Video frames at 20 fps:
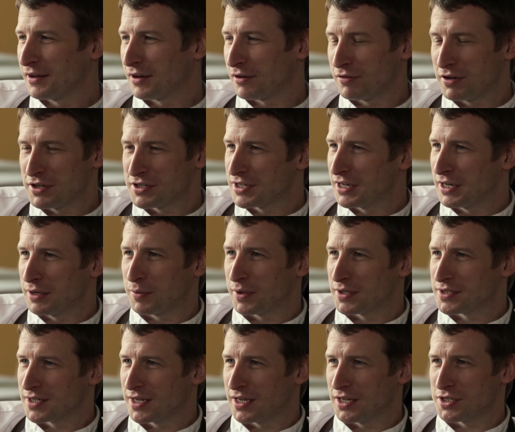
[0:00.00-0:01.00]
I recently
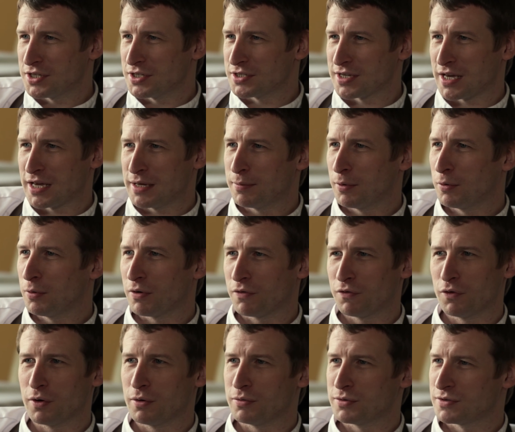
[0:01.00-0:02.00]
went to Kitchen Table. I
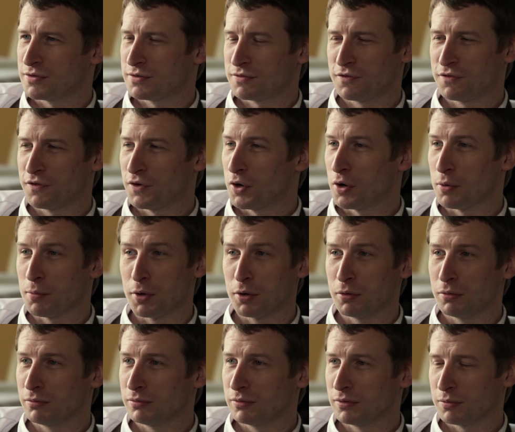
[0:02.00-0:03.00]
thought it was phenomenal.
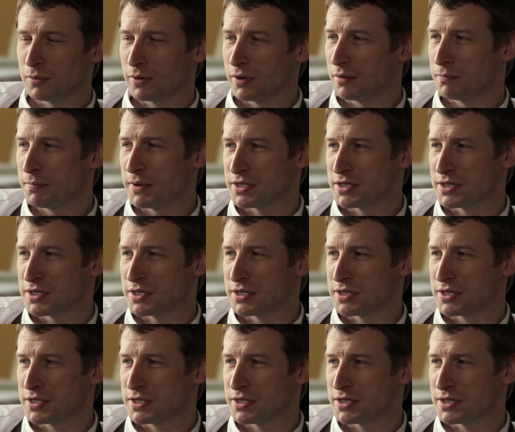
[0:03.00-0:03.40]
One of the